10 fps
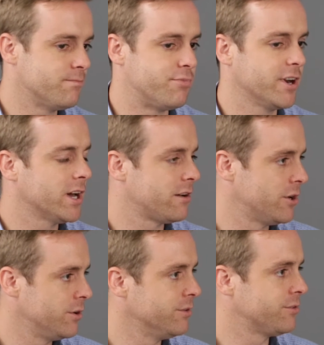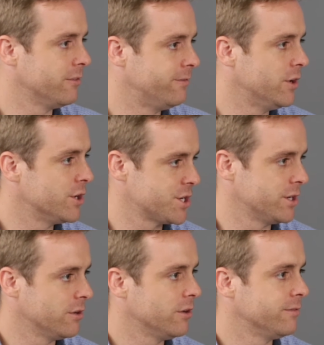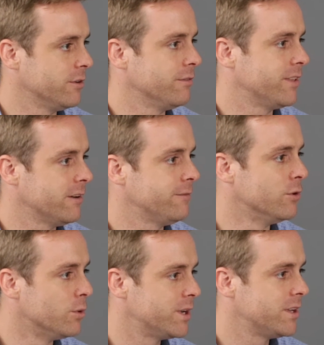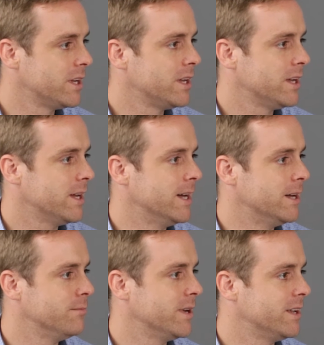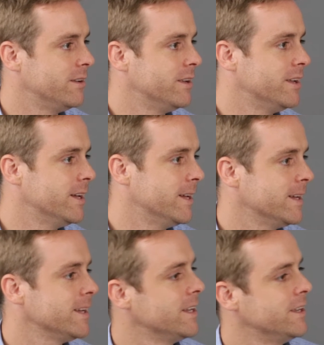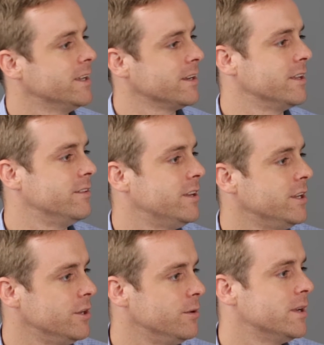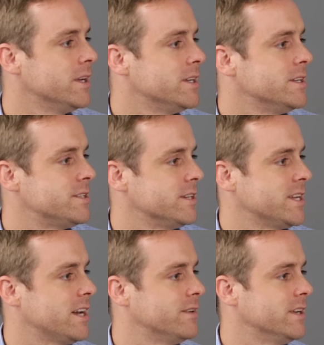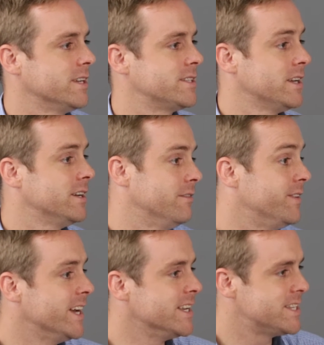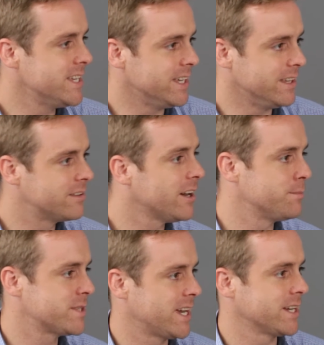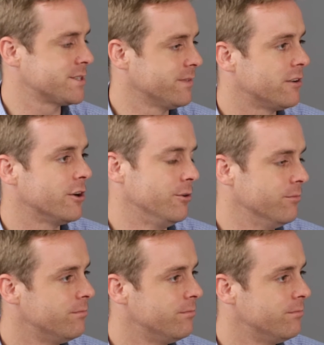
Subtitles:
bring our own sort of version of that forward and continue to have a VAT type tax of our own.